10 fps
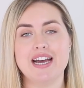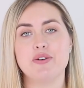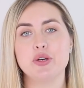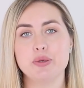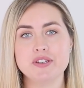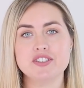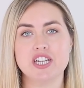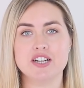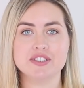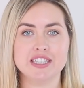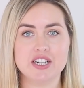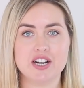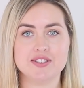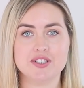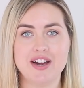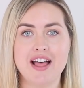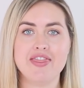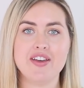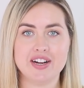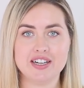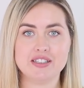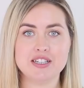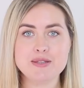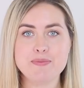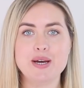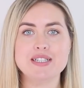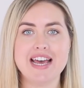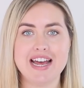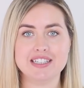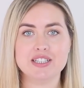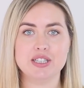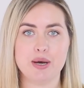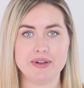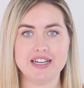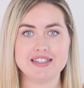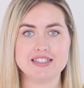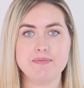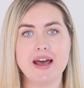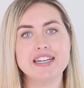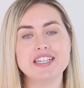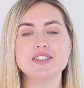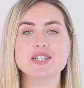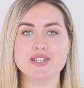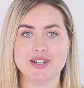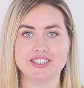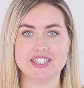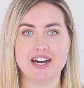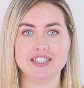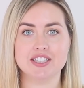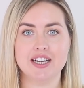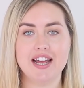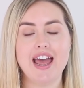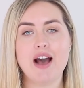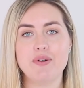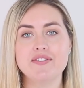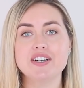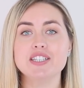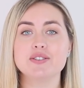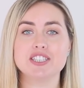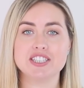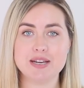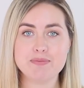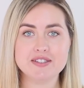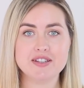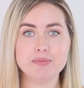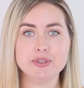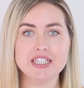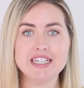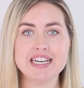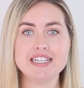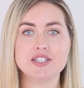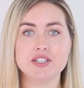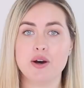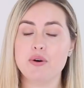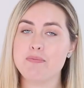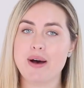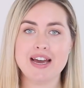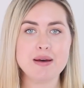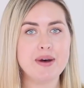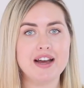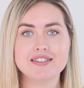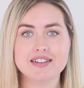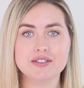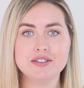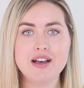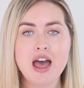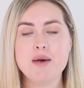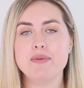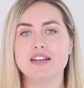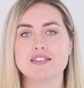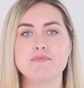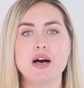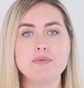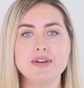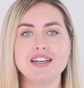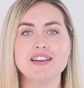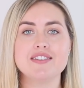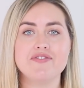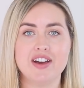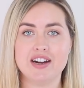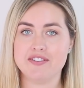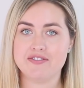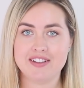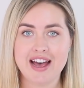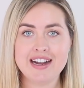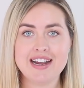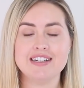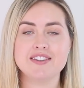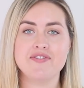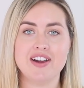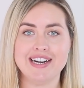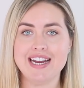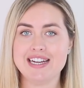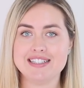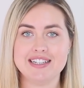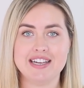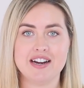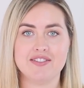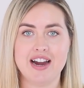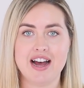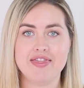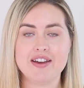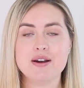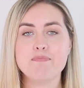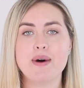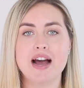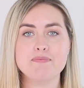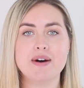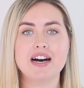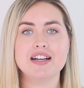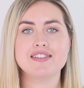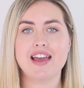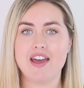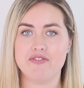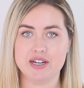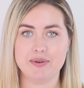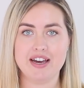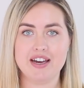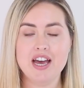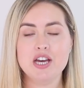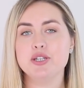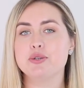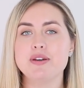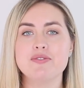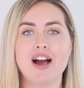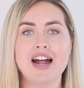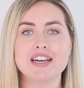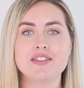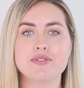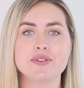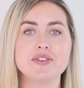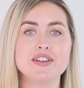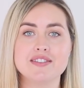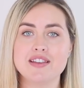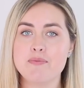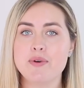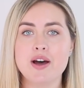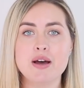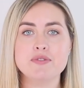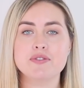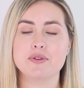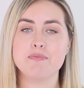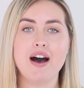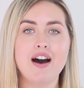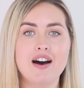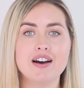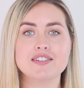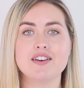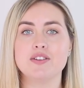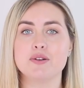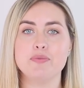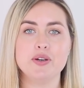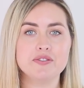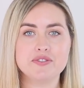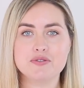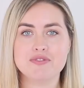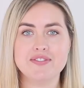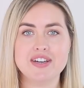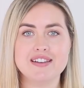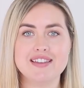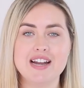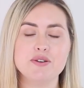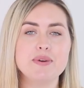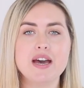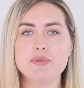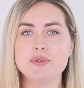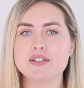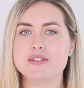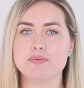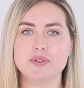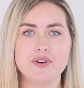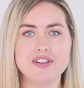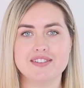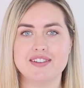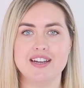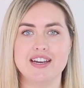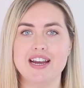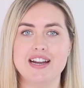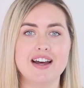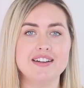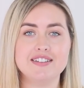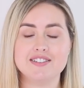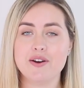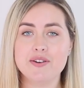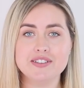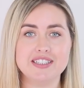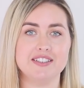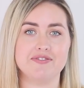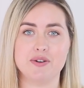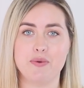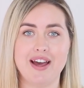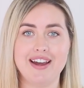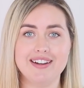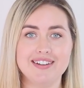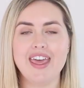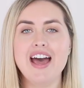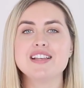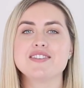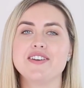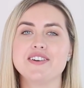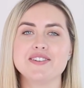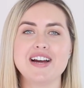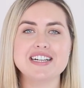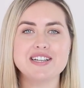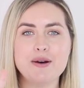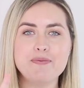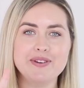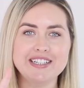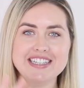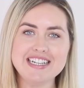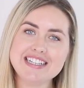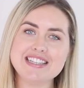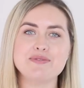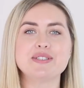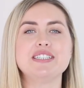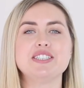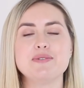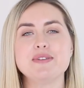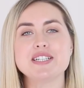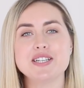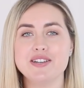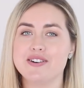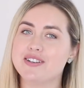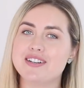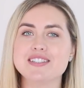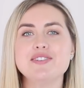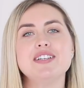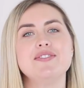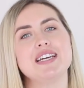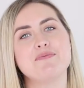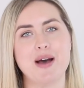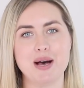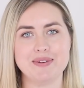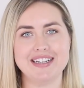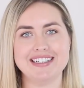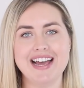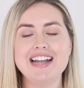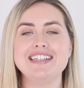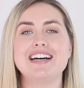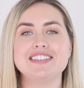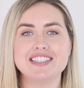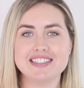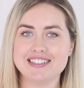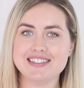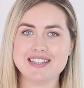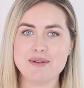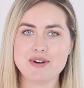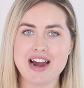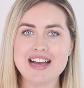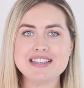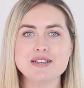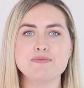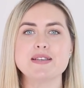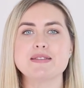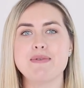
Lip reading: Now, Ubers generally cost around $30 per 10 kilometres, depending on the surcharge. However, your cheapest option is to go and buy a bicycle, because Melbourne is very flat and it's very easy to get around. There are bike paths everywhere. You'll be riding through the suburbs, through parks, along beautiful rivers, and you'll be able to explore the city in a totally different way. So those are our top three things that will contribute to your cost of living in Melbourne. Now, just to summarize, you'll be